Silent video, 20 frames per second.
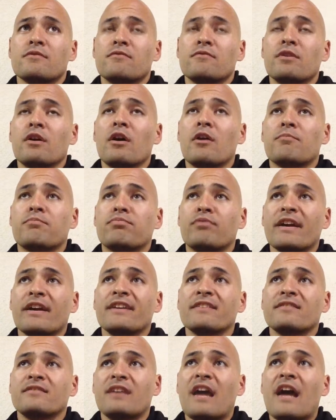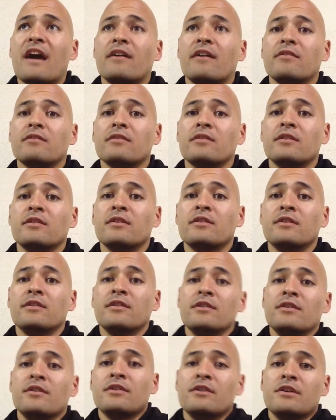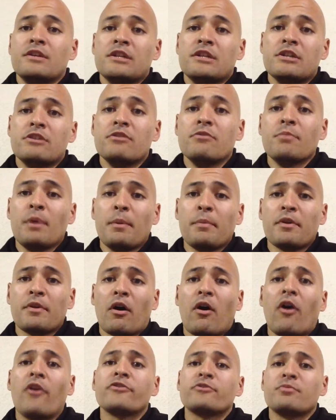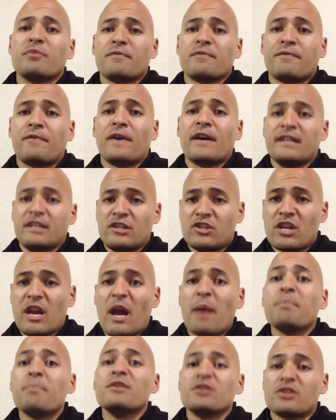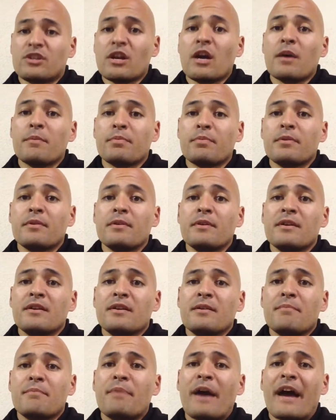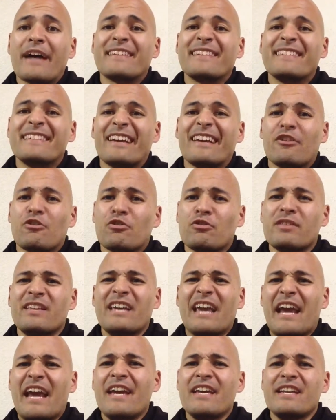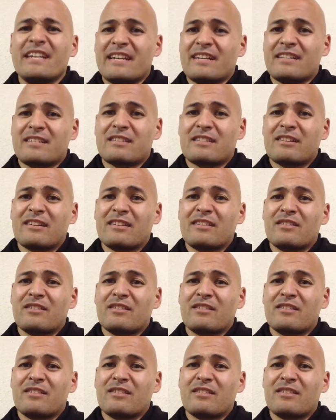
we're going to break it down. You remember the Ultimate Fighting Championship back in early 80s.